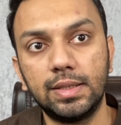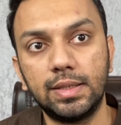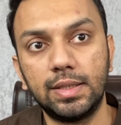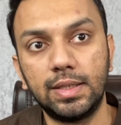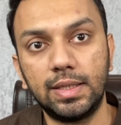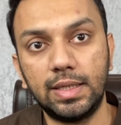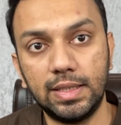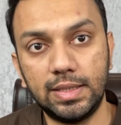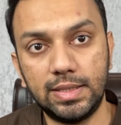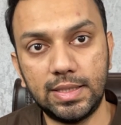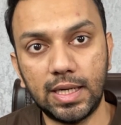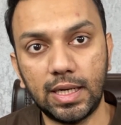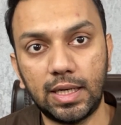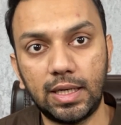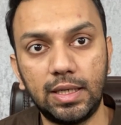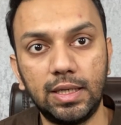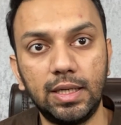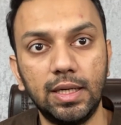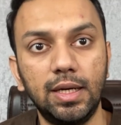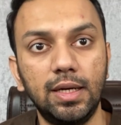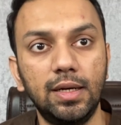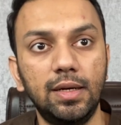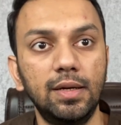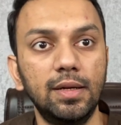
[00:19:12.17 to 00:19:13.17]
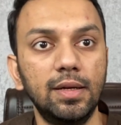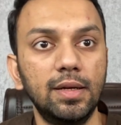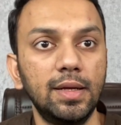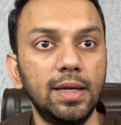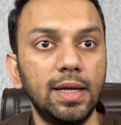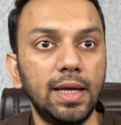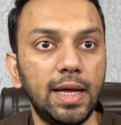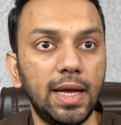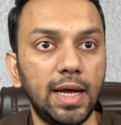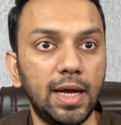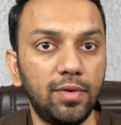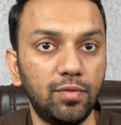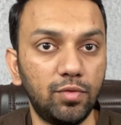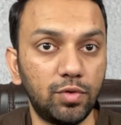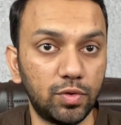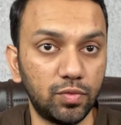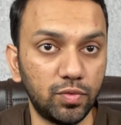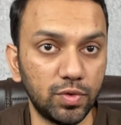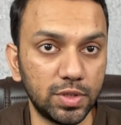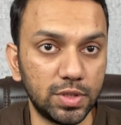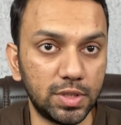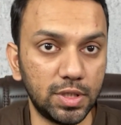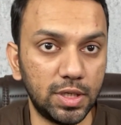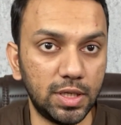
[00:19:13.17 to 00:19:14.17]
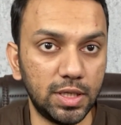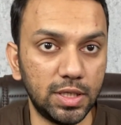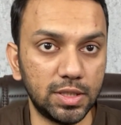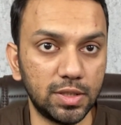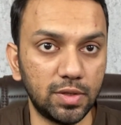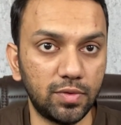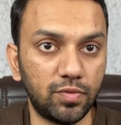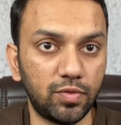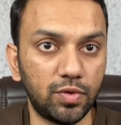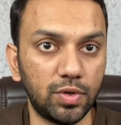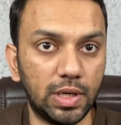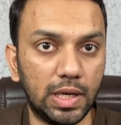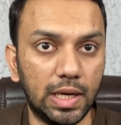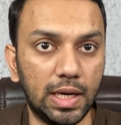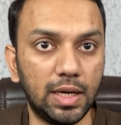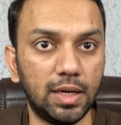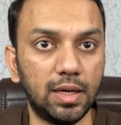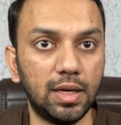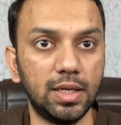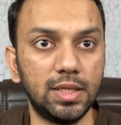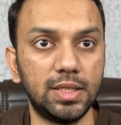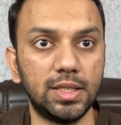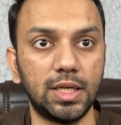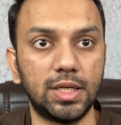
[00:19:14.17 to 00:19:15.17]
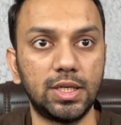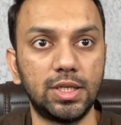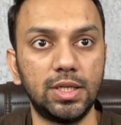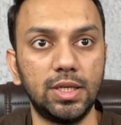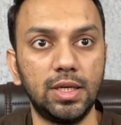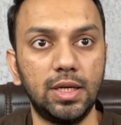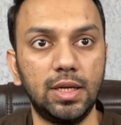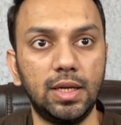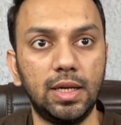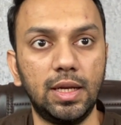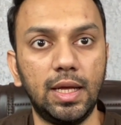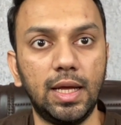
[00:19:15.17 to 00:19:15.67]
rejected, and what was the reason for that rejection,